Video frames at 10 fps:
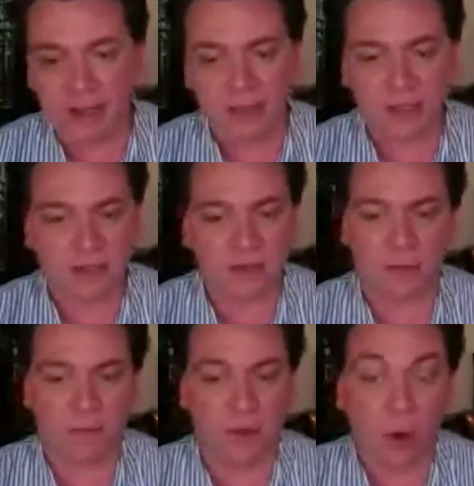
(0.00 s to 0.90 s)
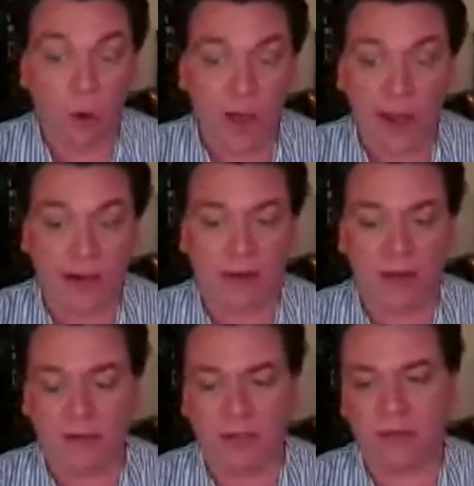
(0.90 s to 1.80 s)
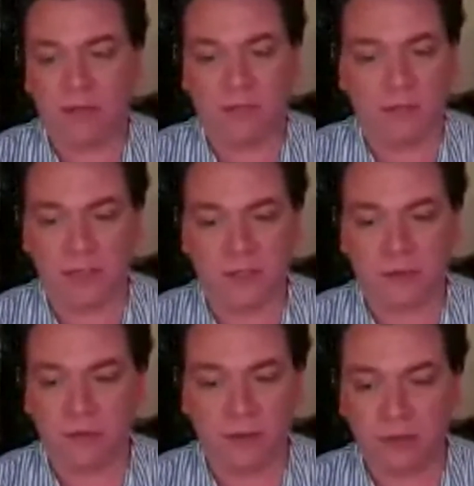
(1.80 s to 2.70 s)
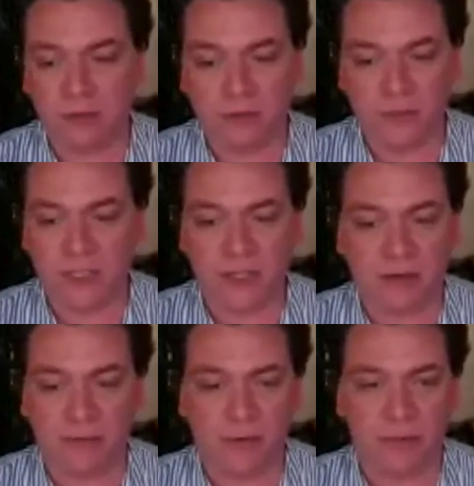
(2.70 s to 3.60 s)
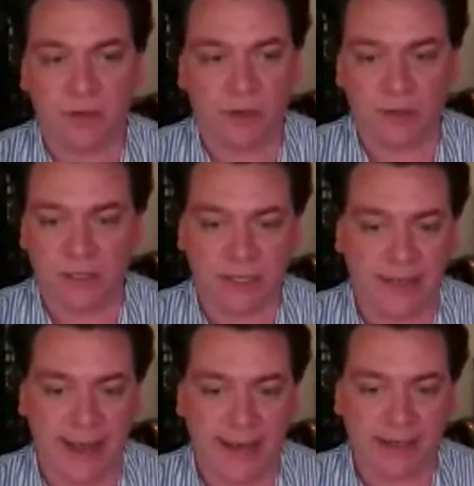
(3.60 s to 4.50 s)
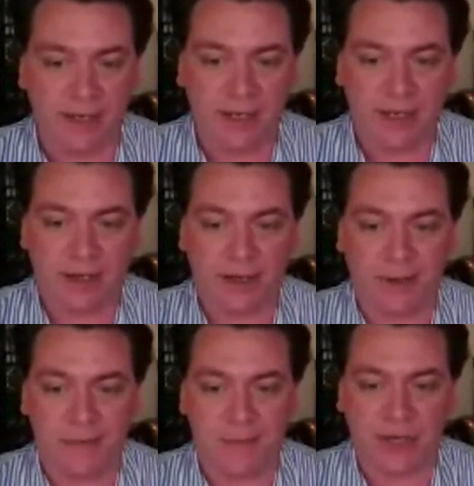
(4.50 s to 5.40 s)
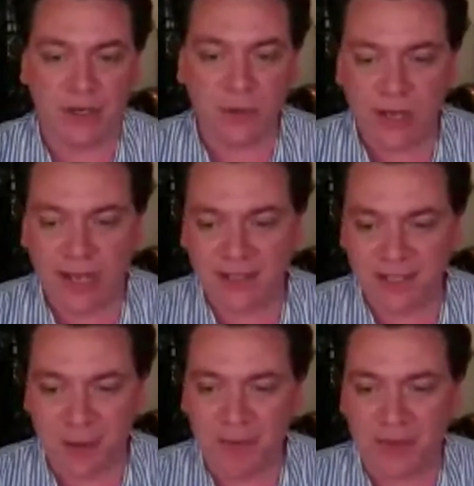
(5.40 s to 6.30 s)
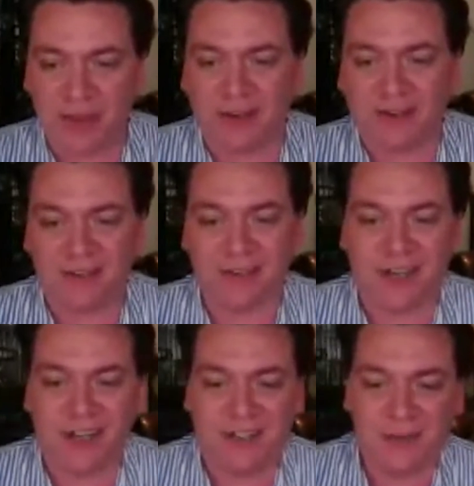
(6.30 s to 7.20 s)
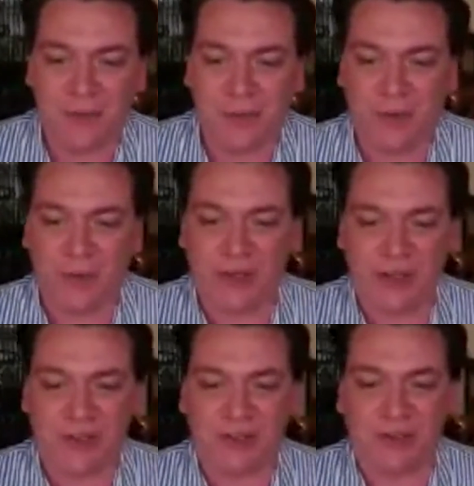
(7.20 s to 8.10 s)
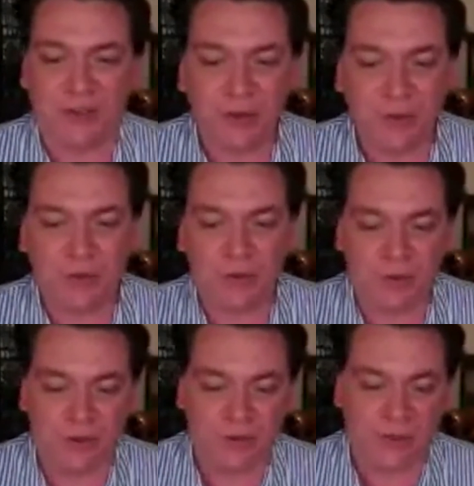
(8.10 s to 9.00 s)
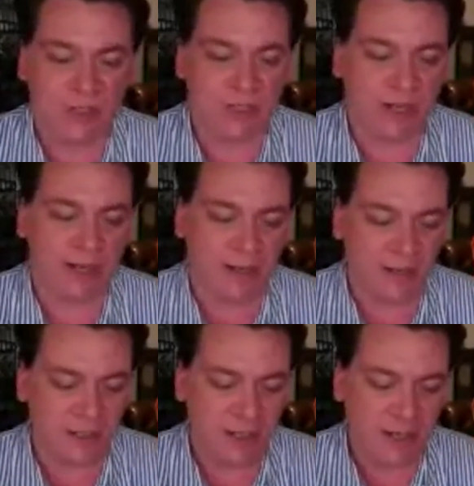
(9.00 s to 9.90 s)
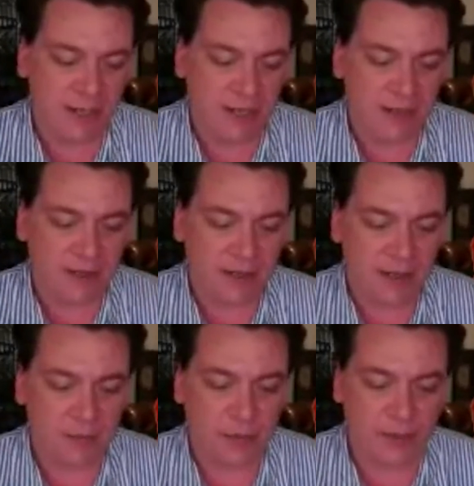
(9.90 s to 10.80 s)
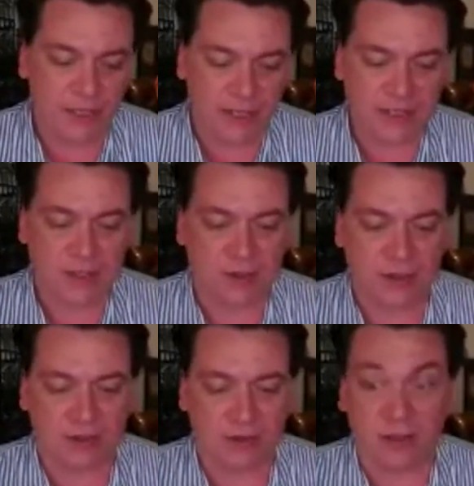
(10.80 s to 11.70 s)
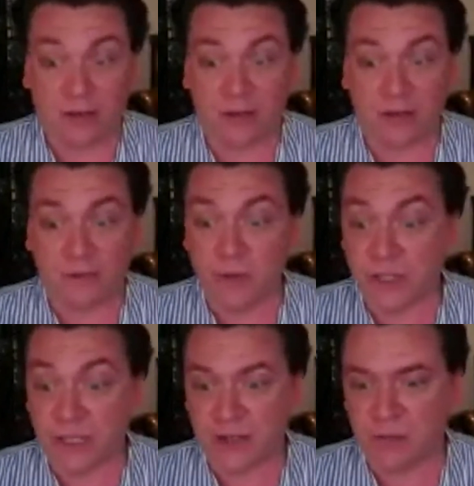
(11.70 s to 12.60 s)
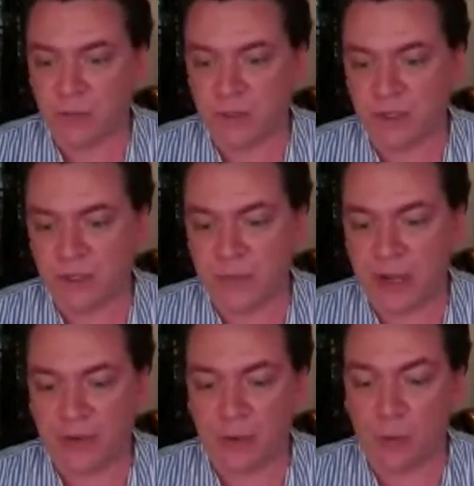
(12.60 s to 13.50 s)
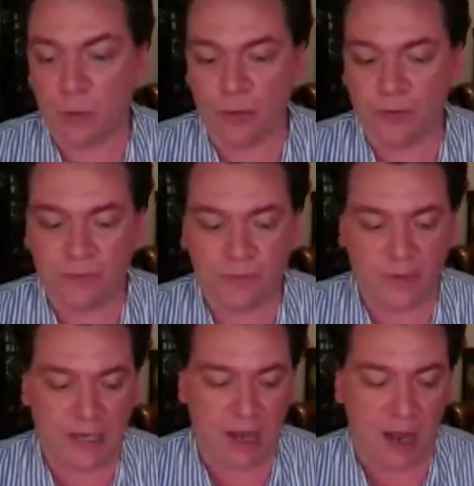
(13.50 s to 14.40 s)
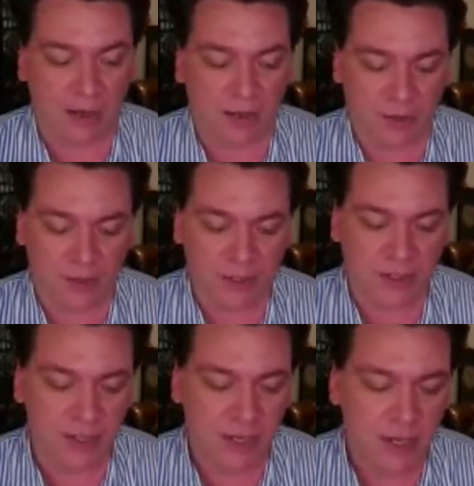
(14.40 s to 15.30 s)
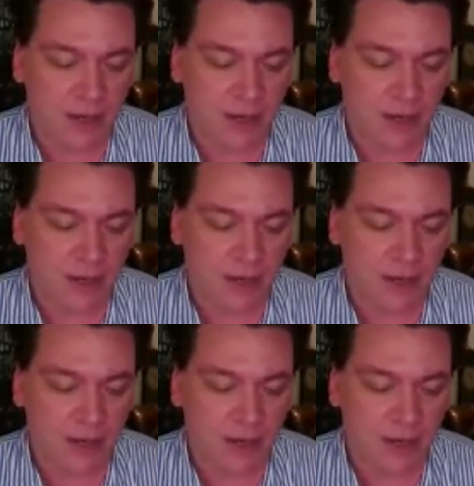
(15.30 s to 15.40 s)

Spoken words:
has no background in historical stuff with regards to that, but he knew he had something with relation to fraternal societies. And that kind of brings us to the first section, which is about the Order of the Oculus.